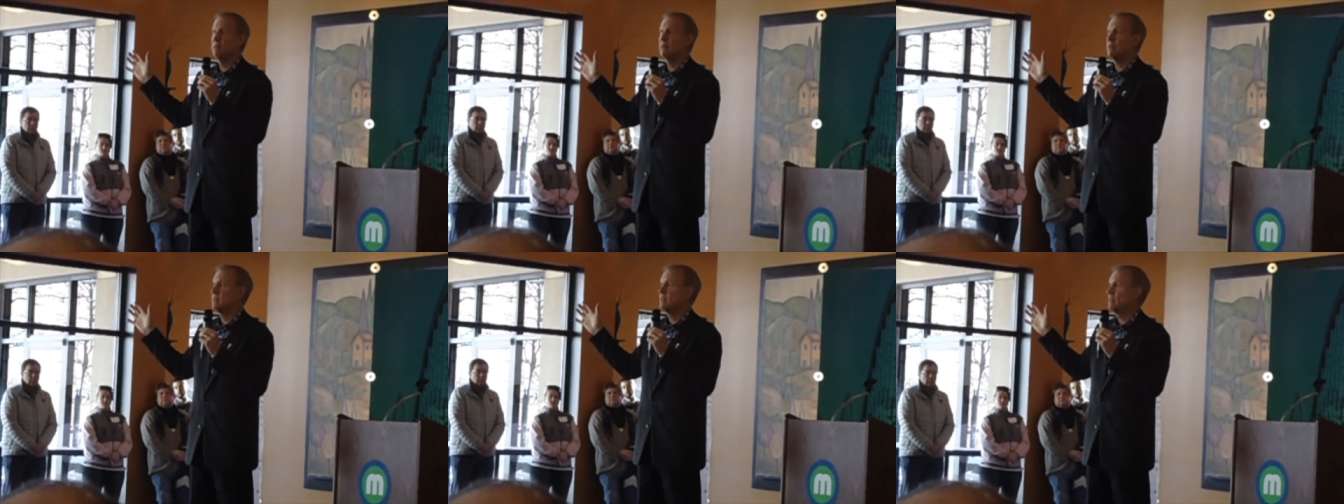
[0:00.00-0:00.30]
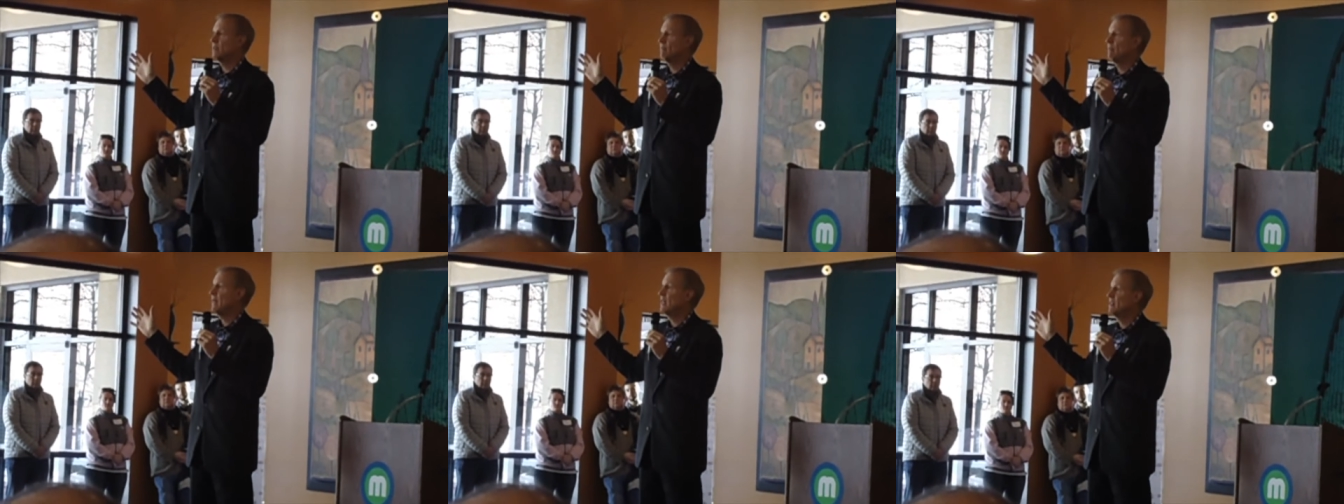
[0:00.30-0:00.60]

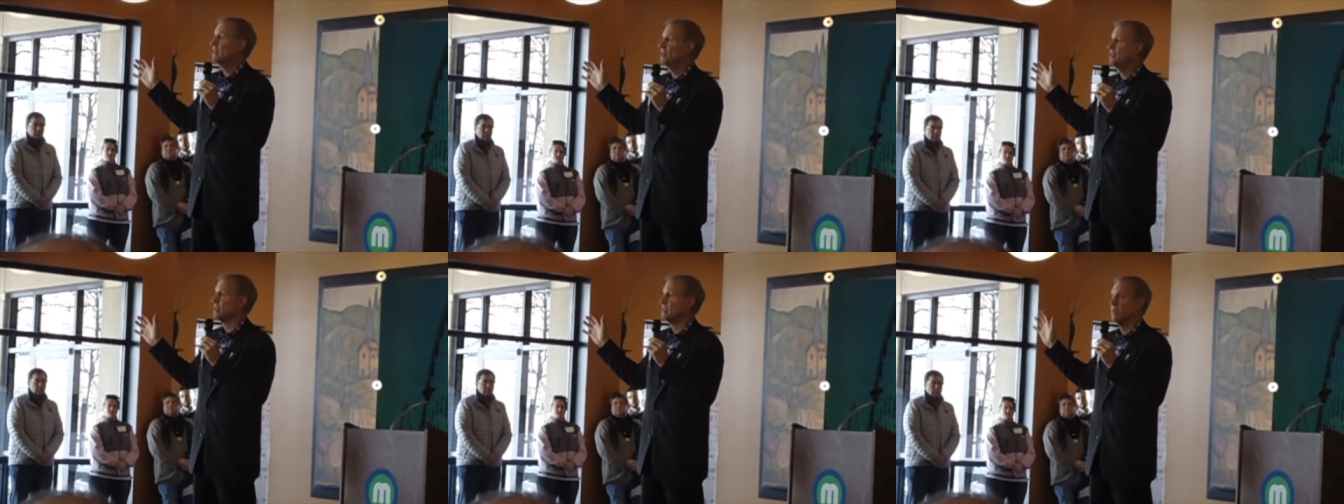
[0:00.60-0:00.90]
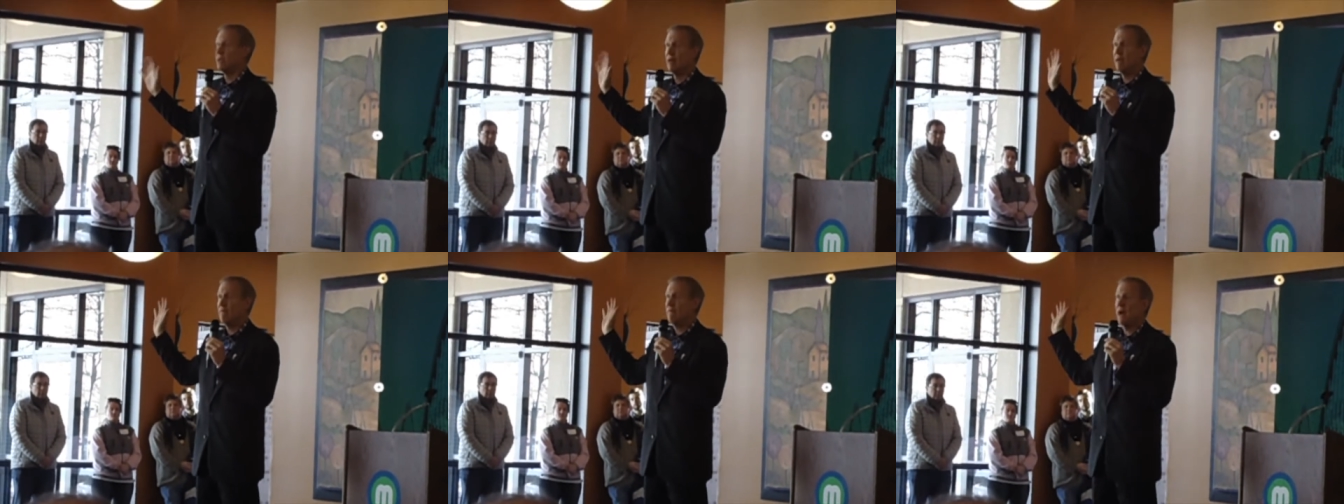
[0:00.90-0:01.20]
to politicians.
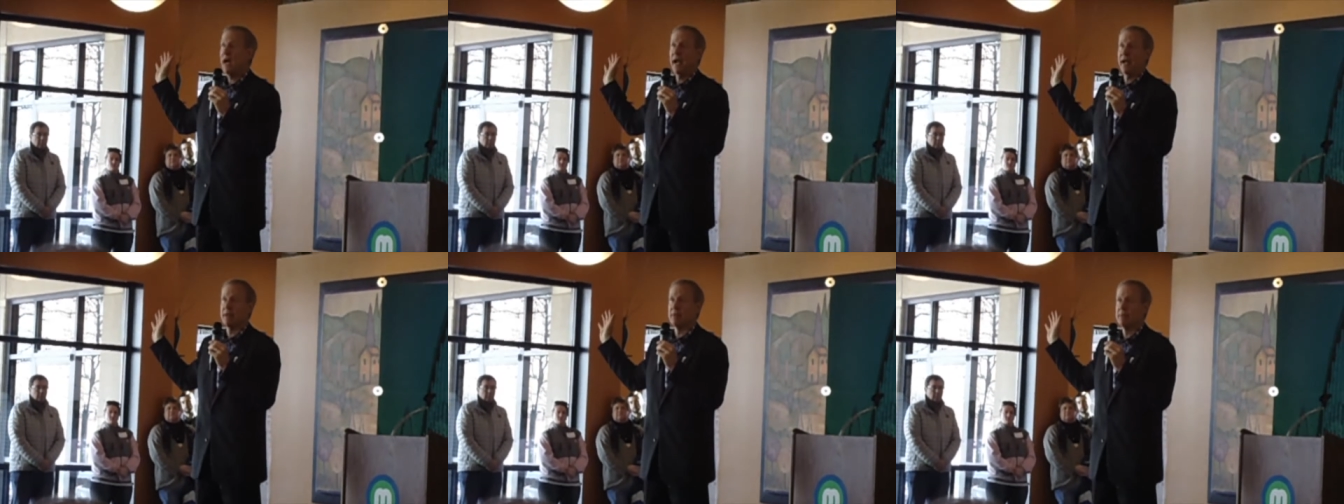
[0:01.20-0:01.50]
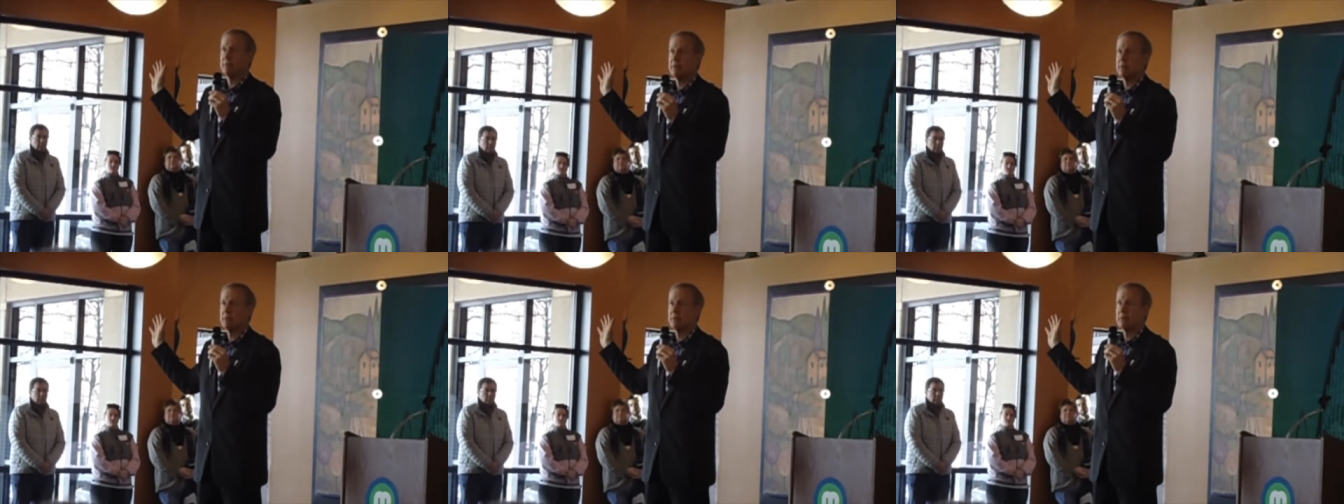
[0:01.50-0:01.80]
Fine,
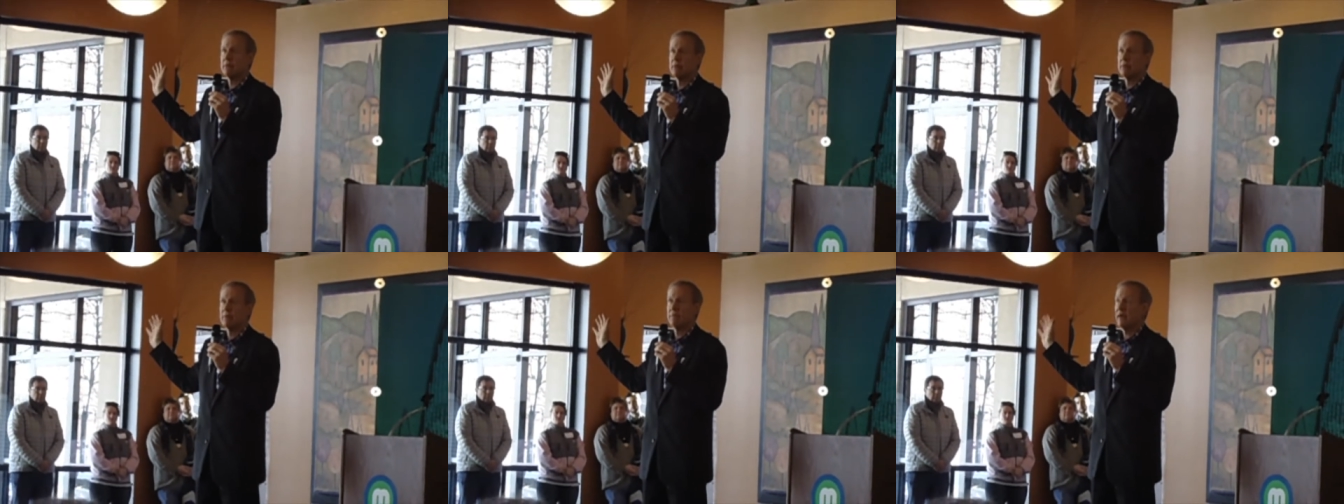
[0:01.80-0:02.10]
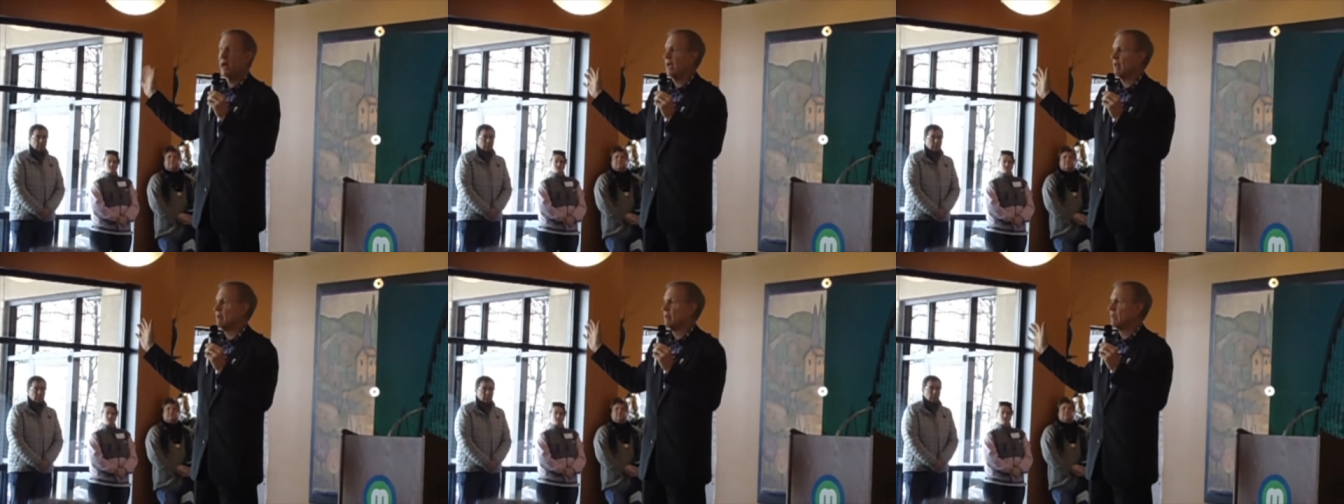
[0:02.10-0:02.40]

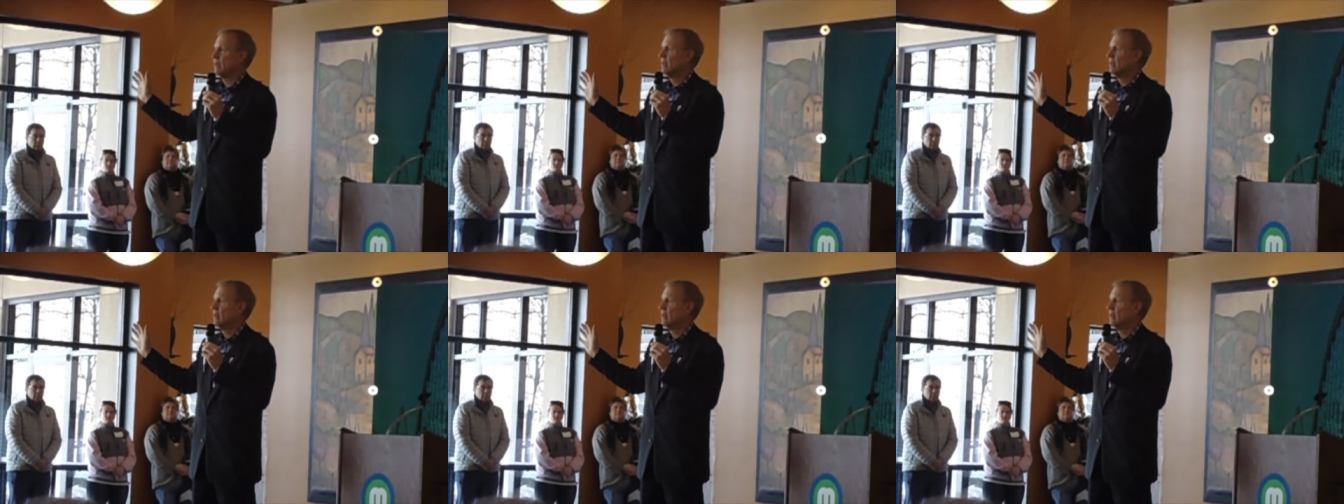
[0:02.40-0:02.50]
fine.